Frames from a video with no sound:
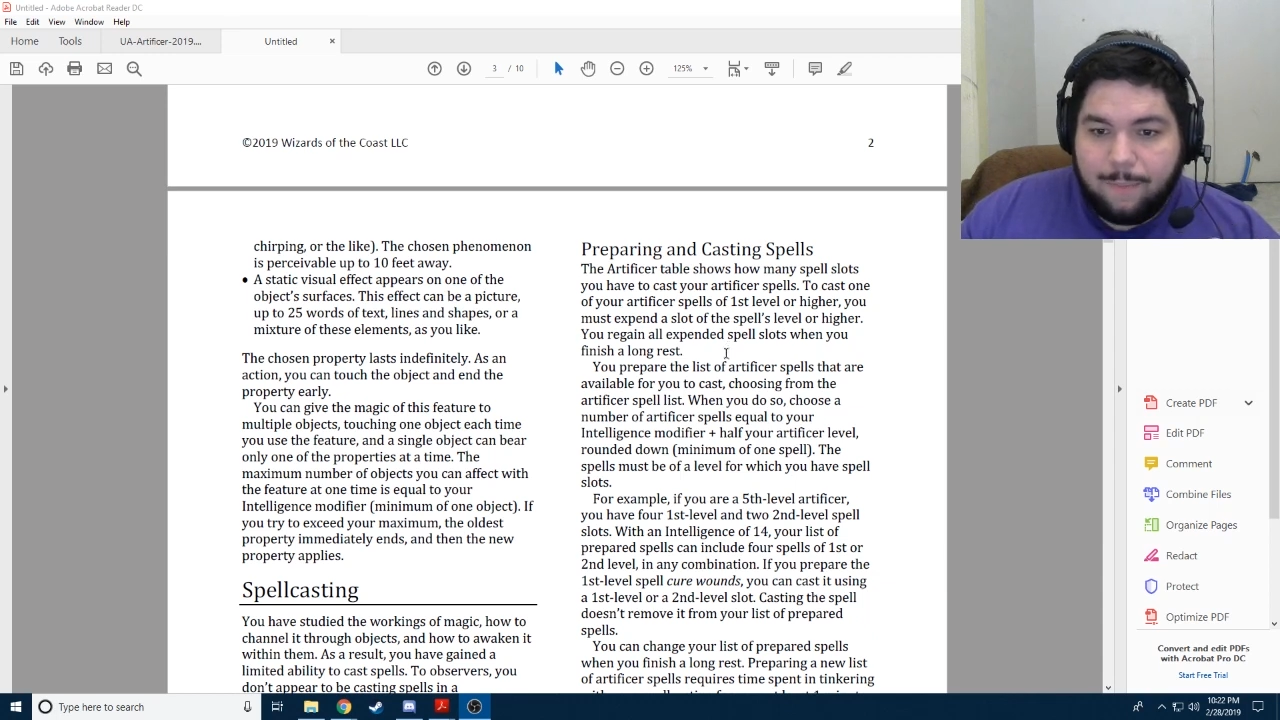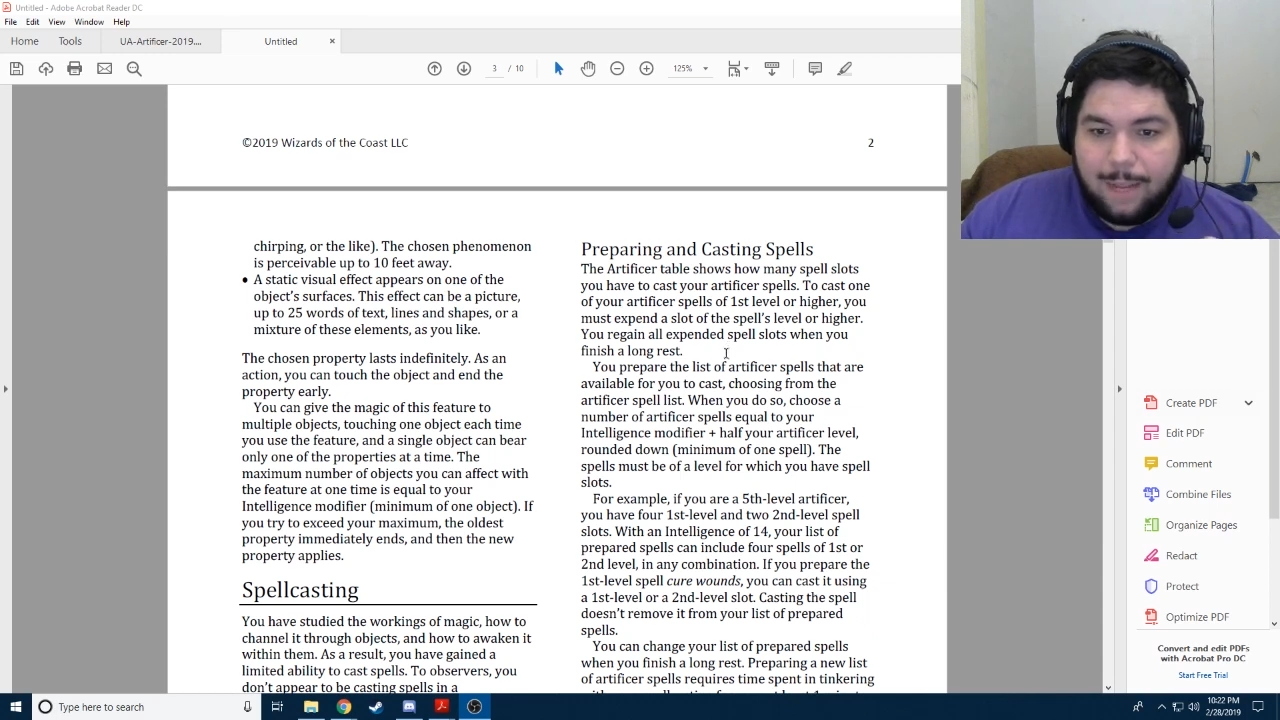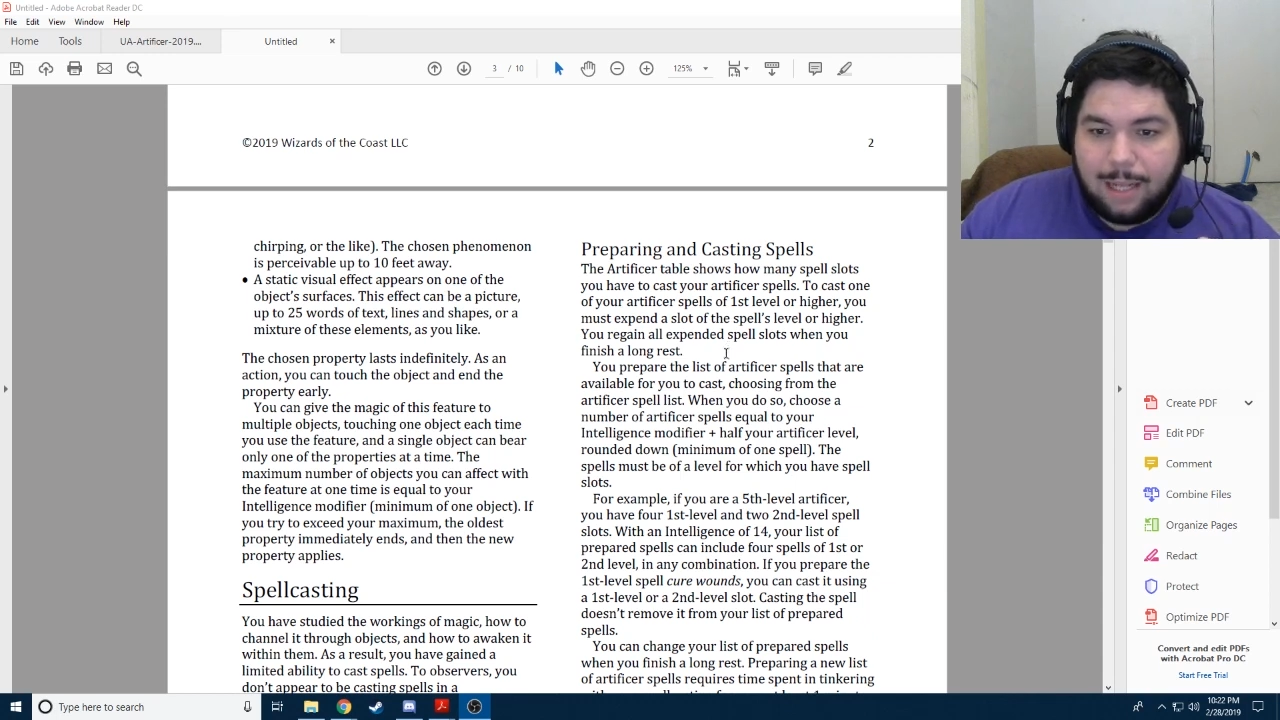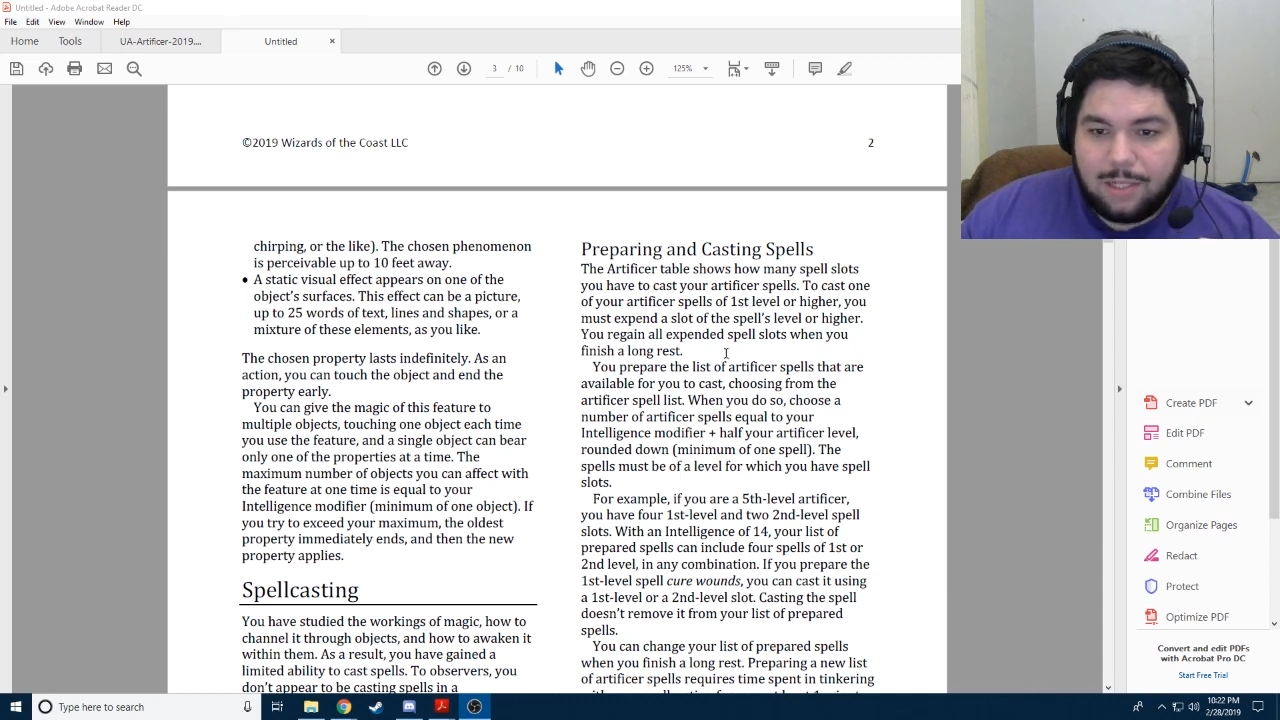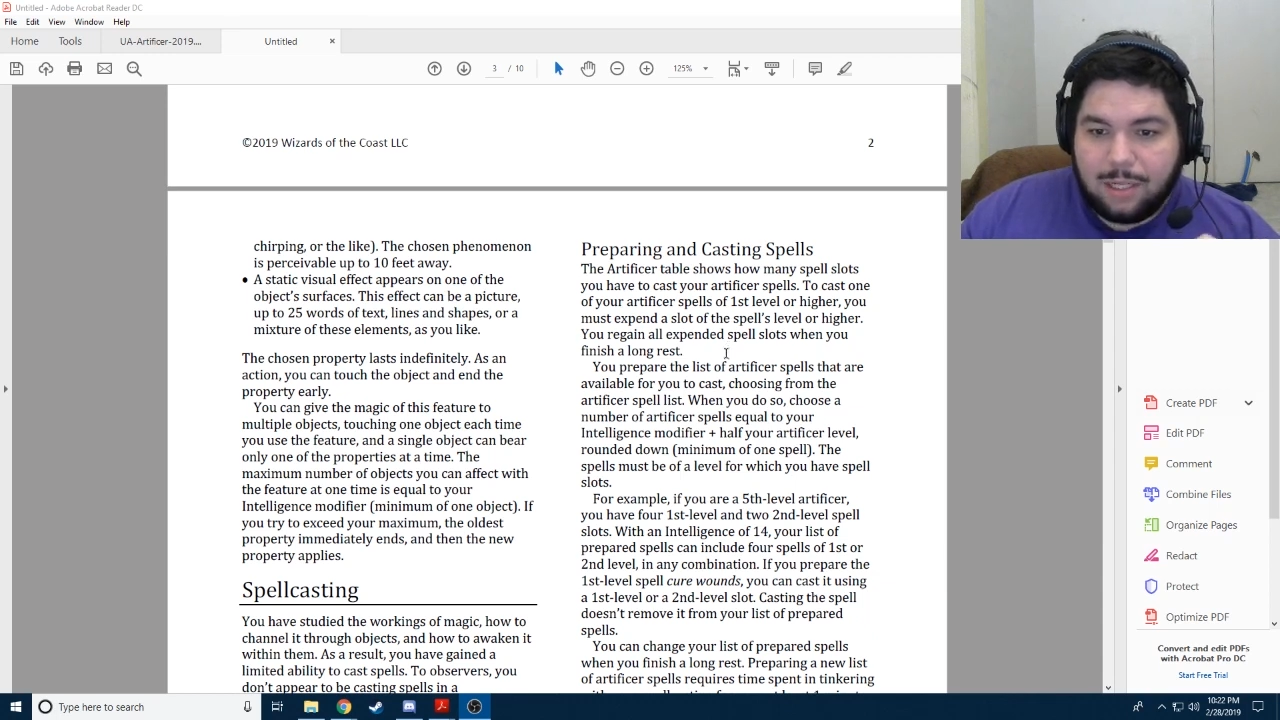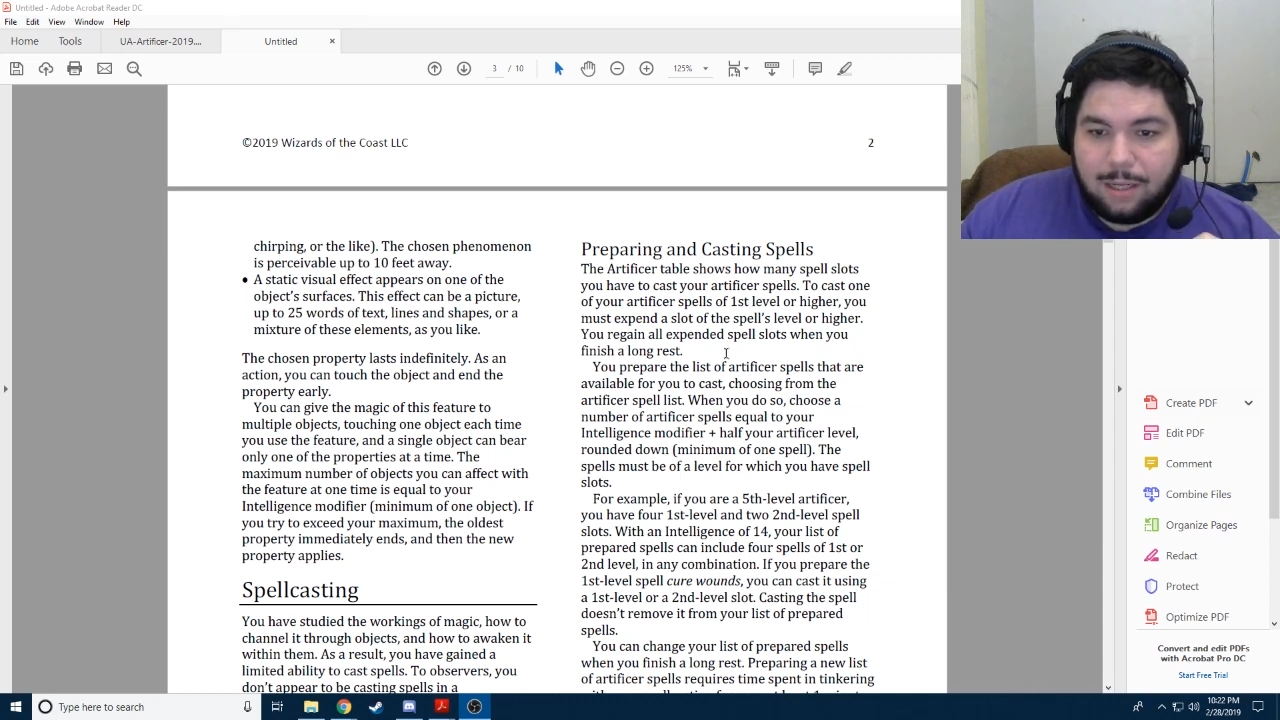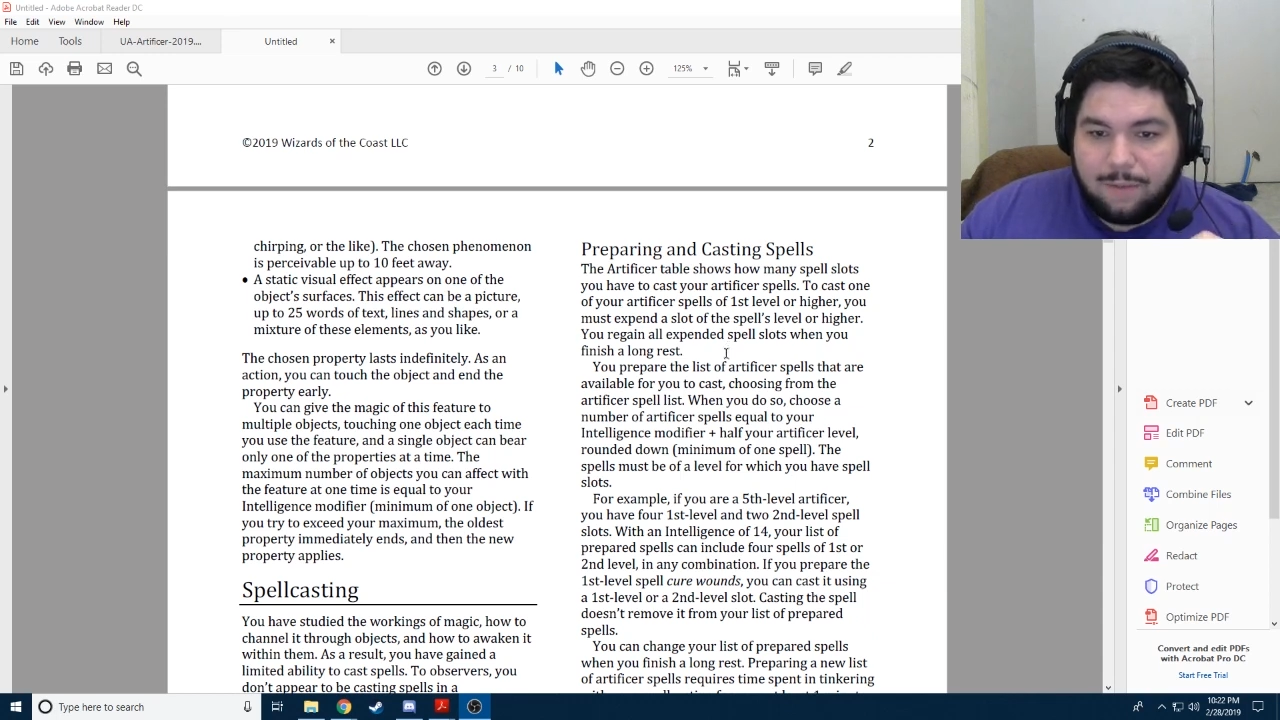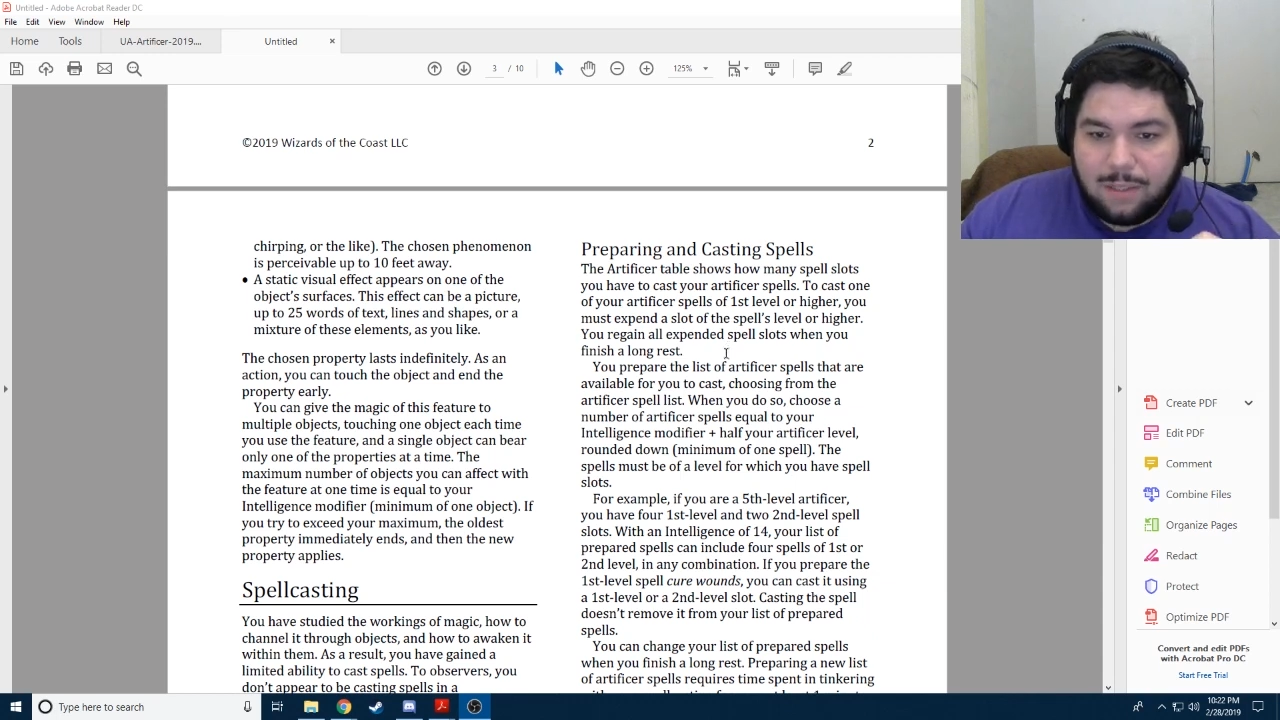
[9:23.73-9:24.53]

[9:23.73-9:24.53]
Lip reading: magic of